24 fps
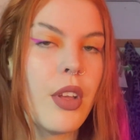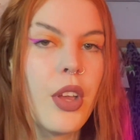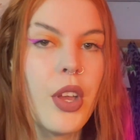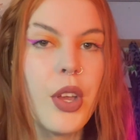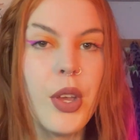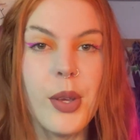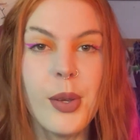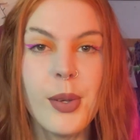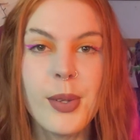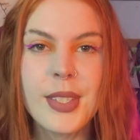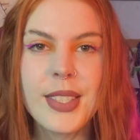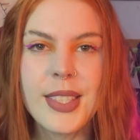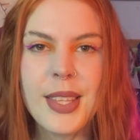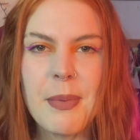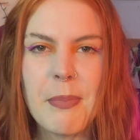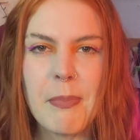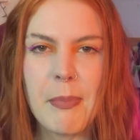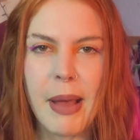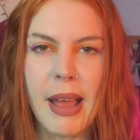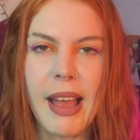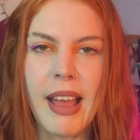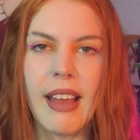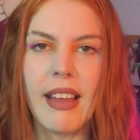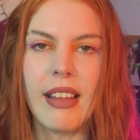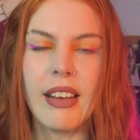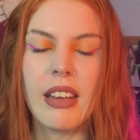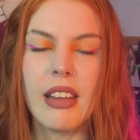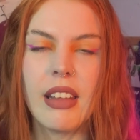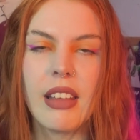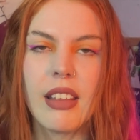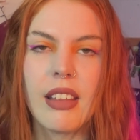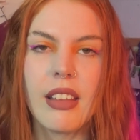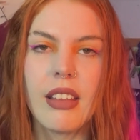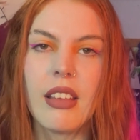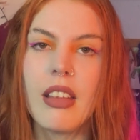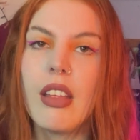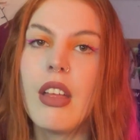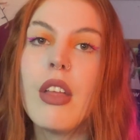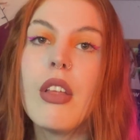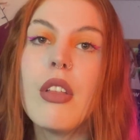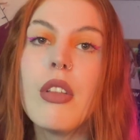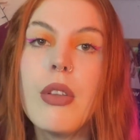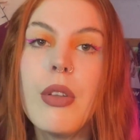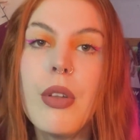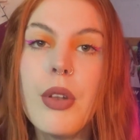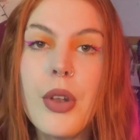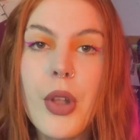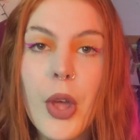who's the man?
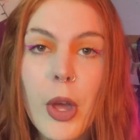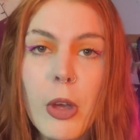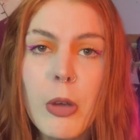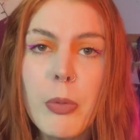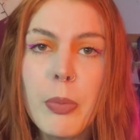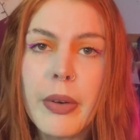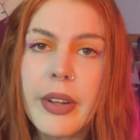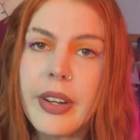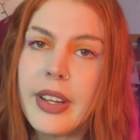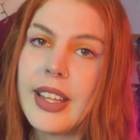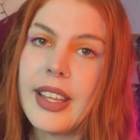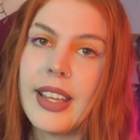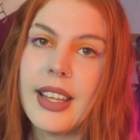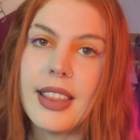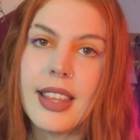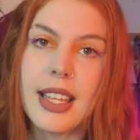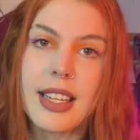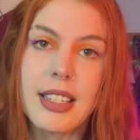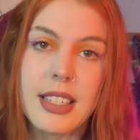Nobody.